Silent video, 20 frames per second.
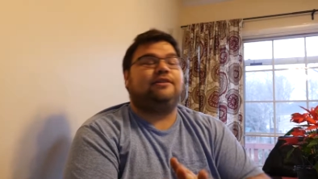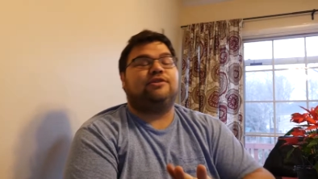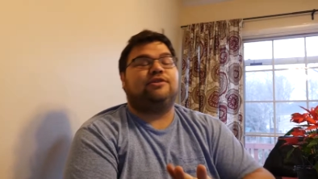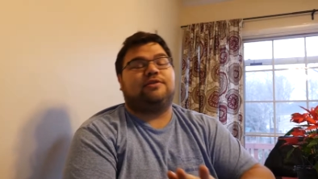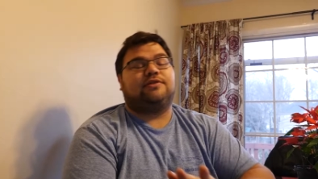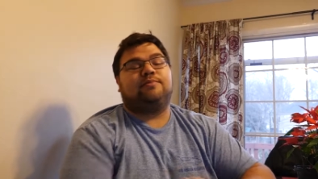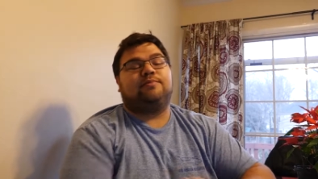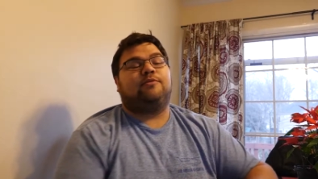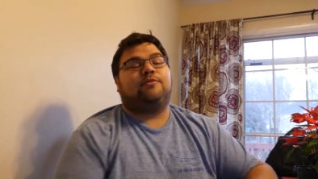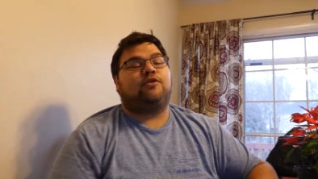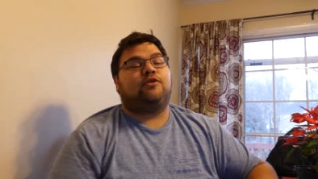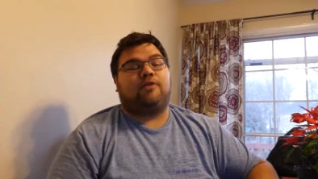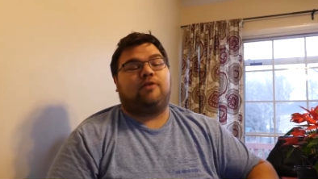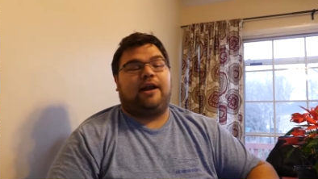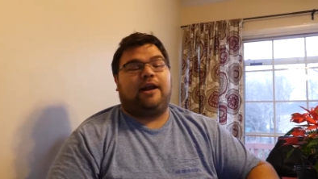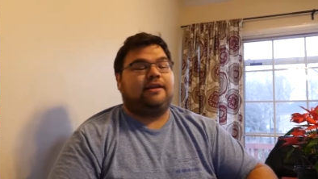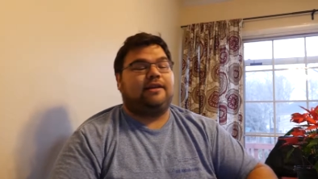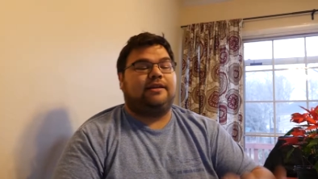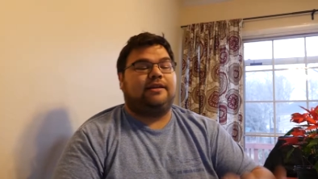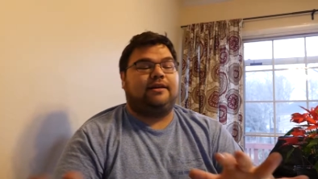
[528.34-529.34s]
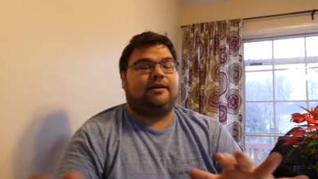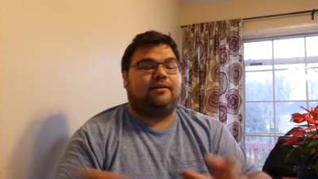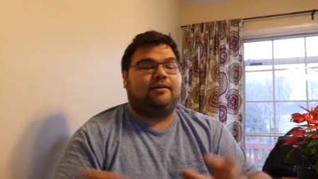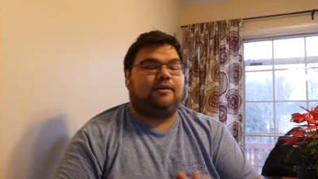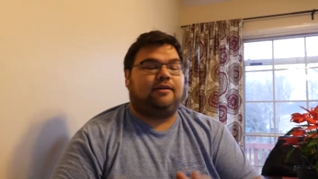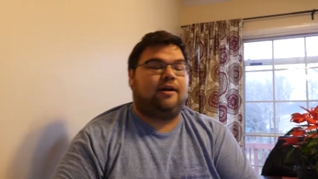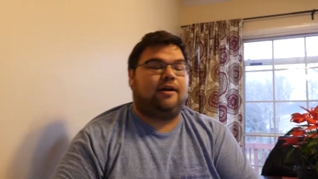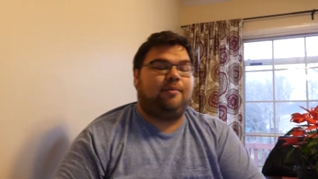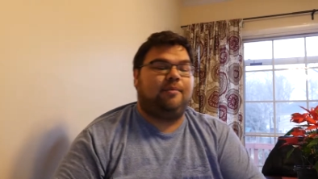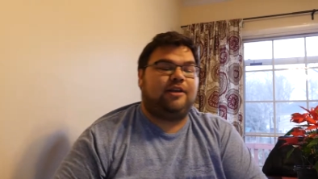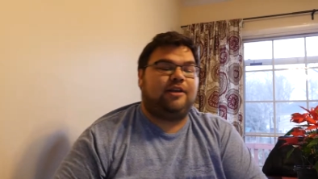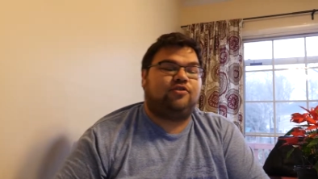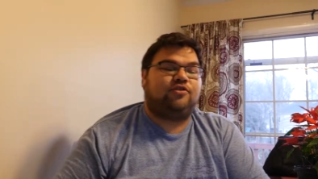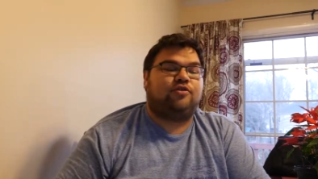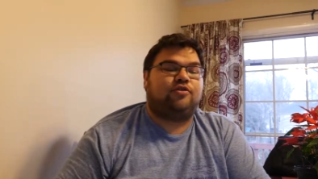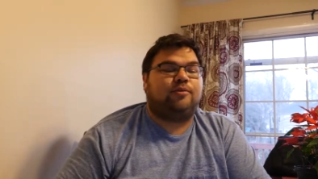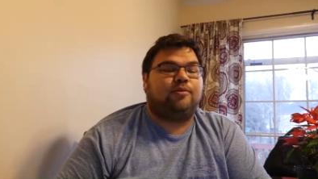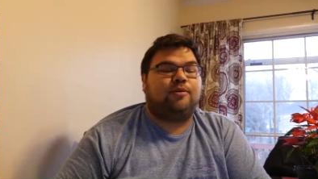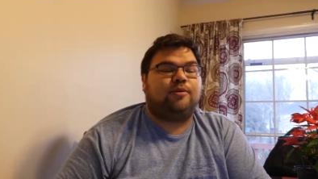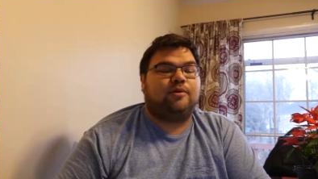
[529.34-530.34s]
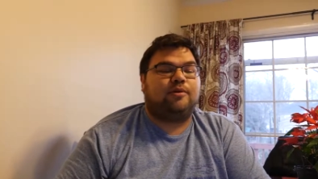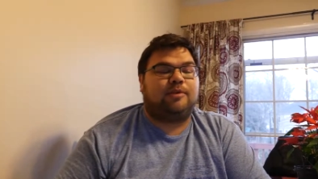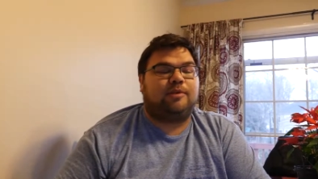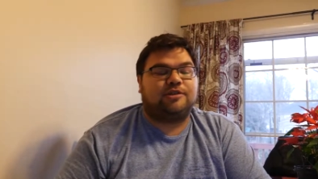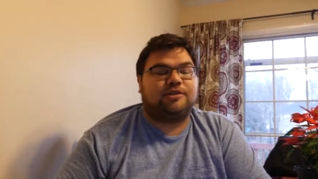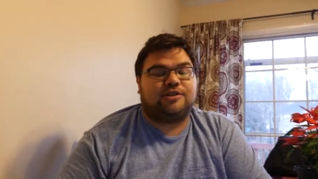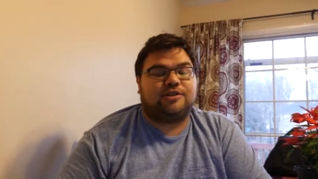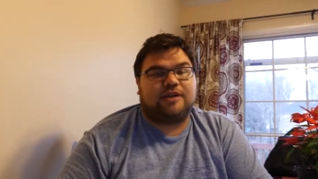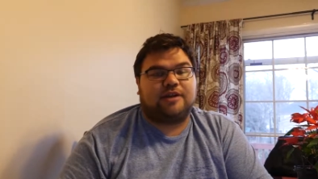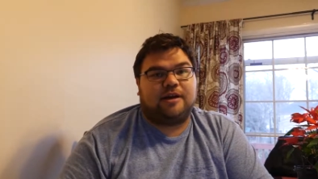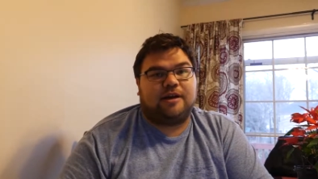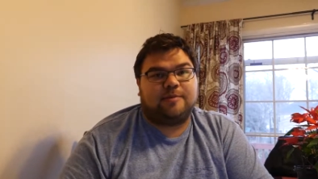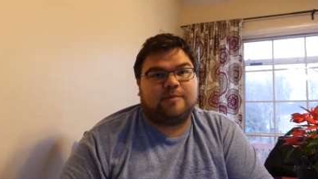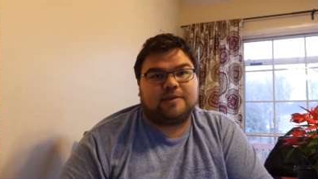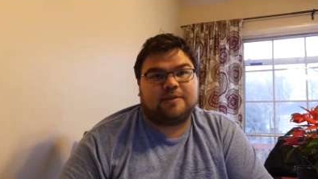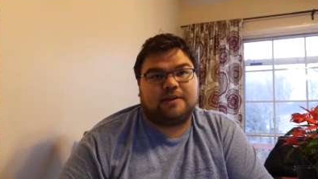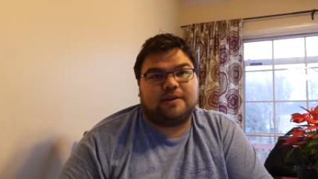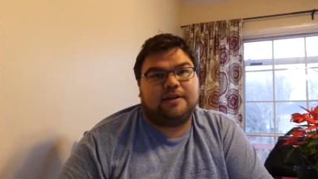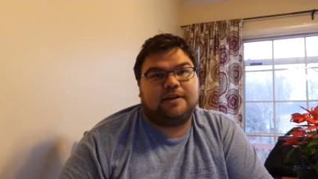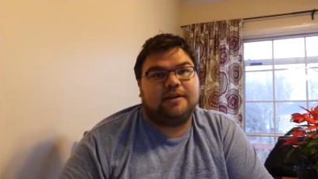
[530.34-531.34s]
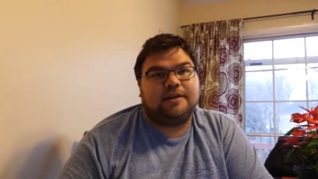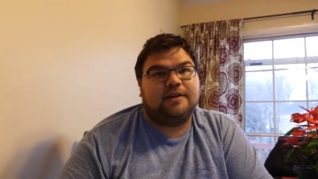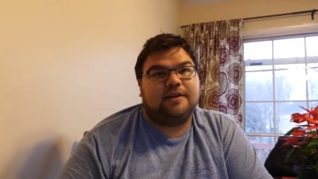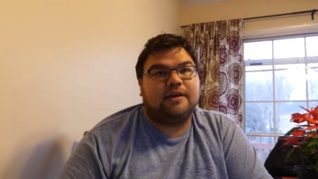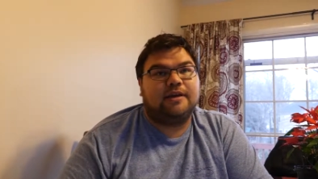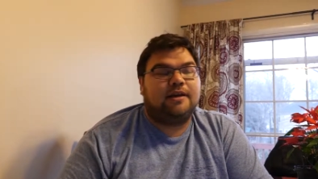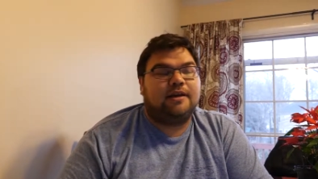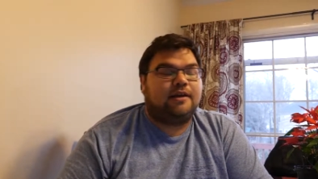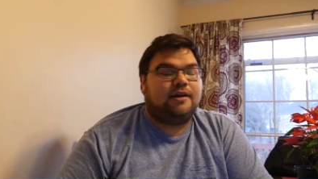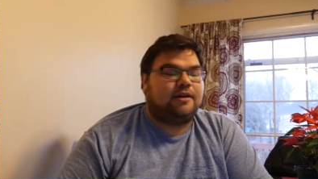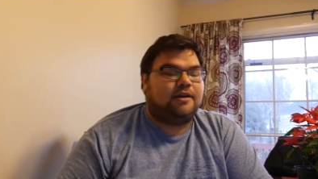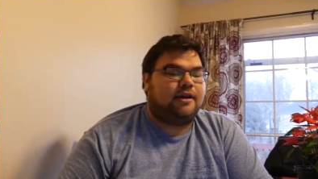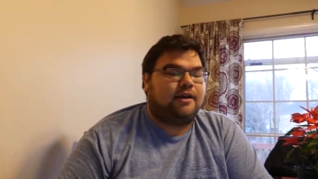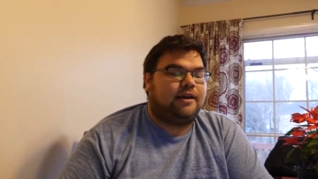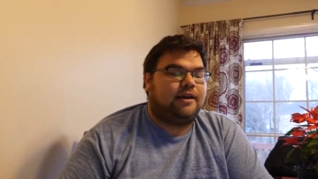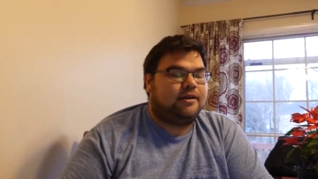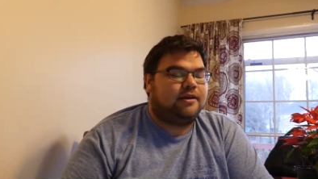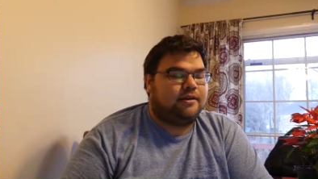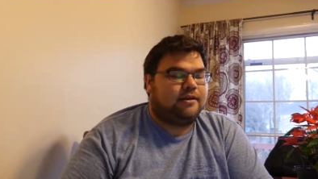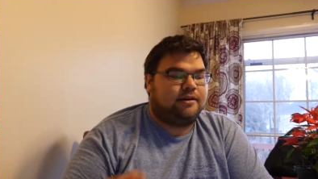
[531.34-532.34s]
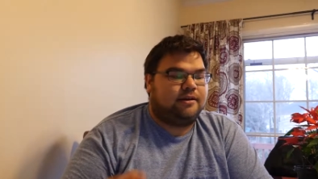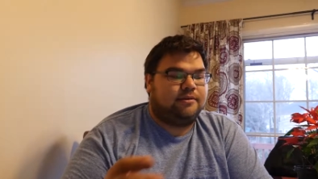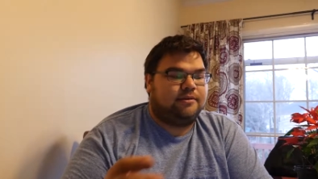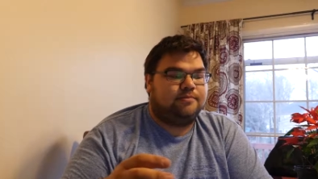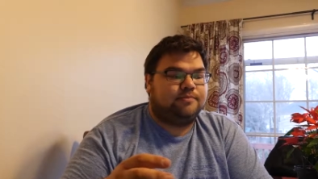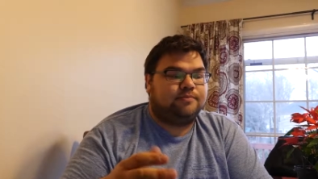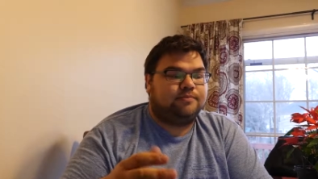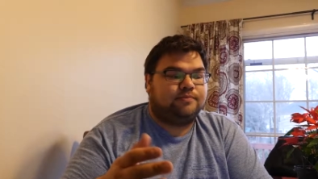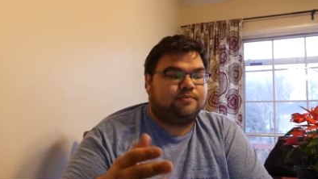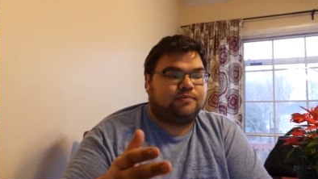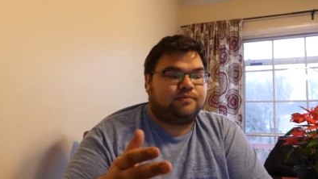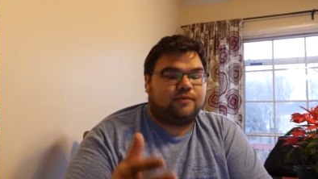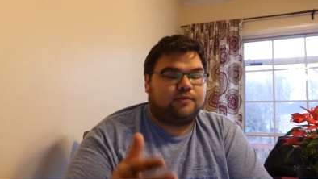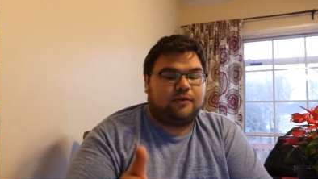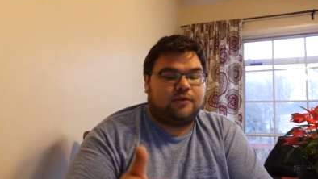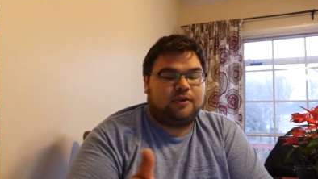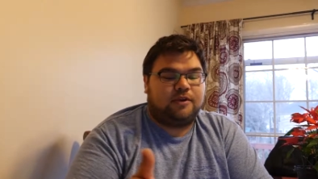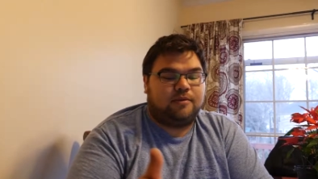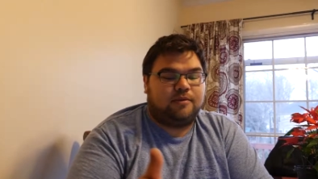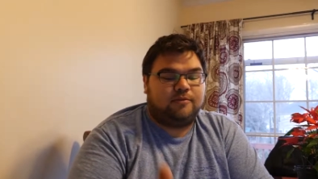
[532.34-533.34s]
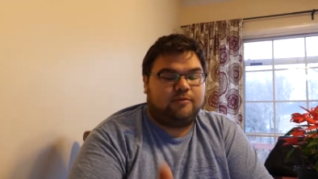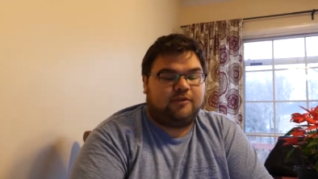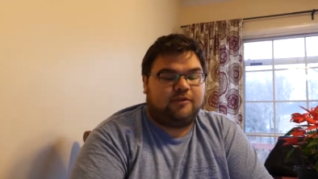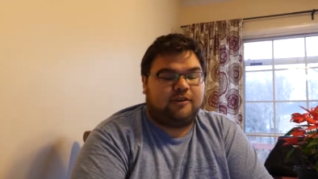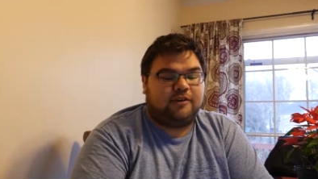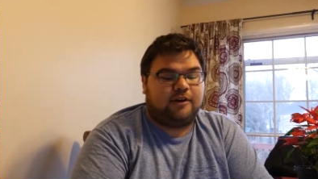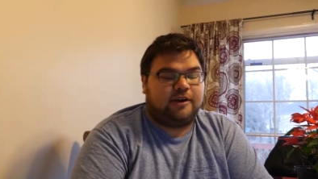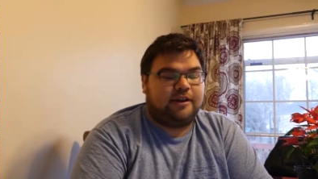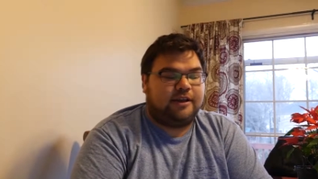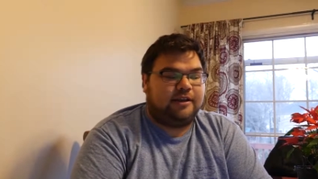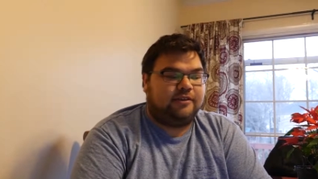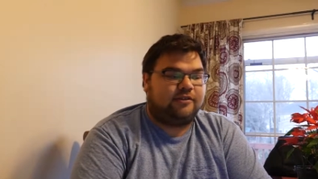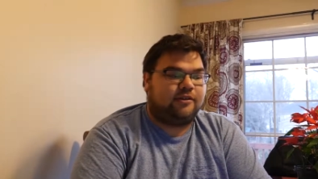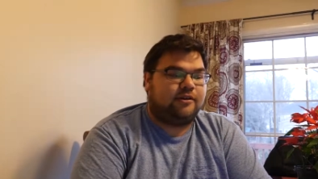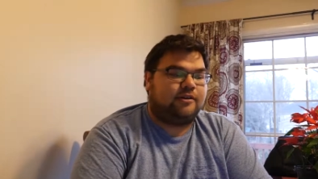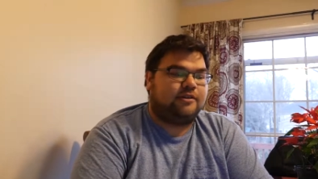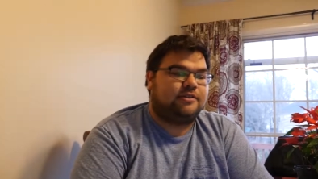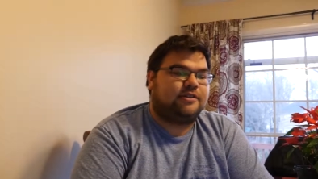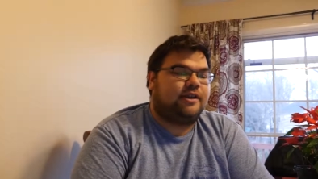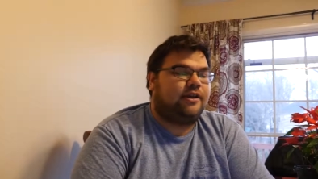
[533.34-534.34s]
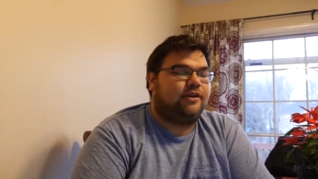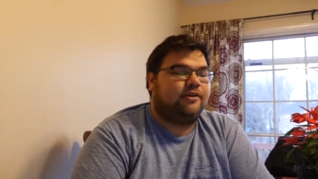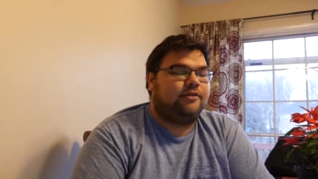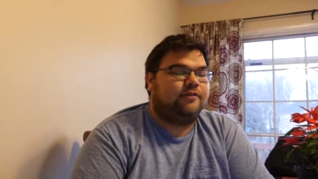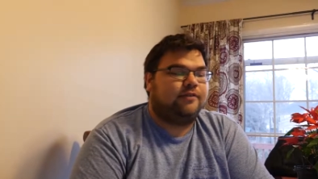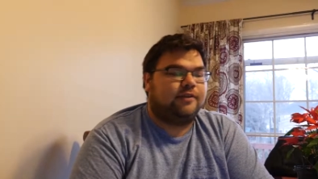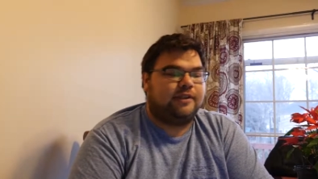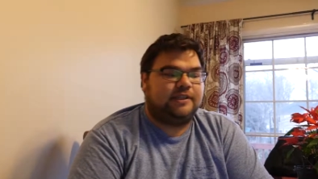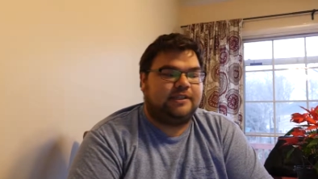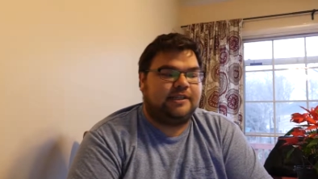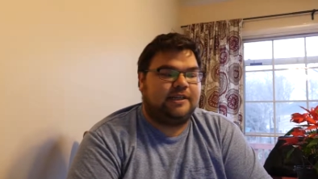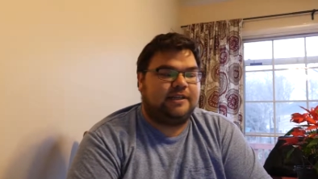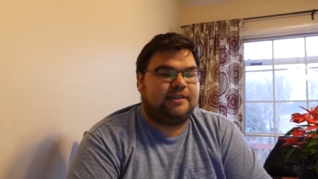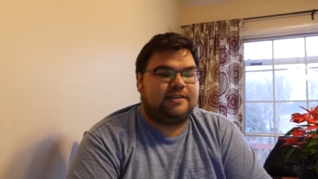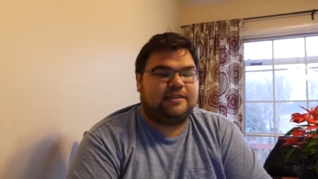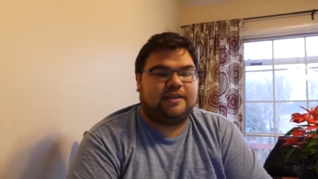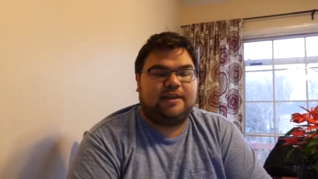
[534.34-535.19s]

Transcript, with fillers: just cranked it out. I made sure to put a bunch of time aside, and um, study as hard as I could for the test.